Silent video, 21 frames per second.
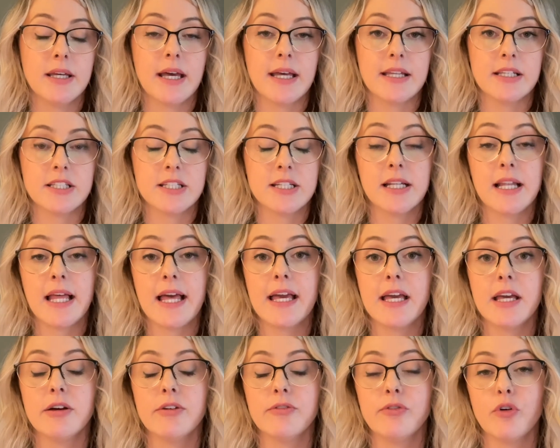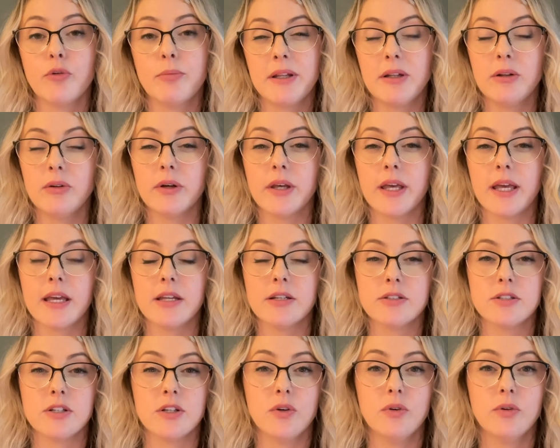and Chile have all been looking
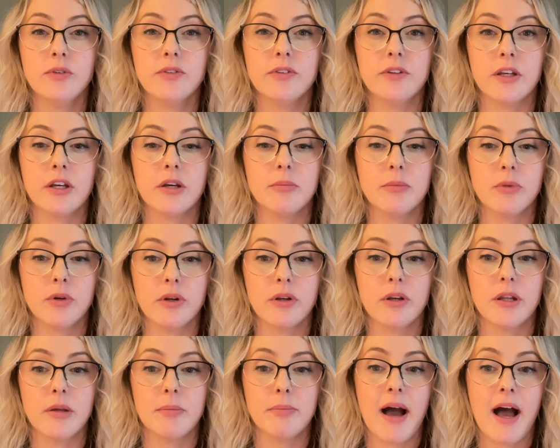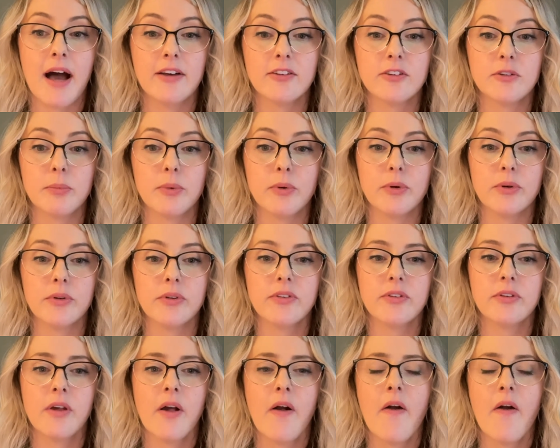into using immunity passports.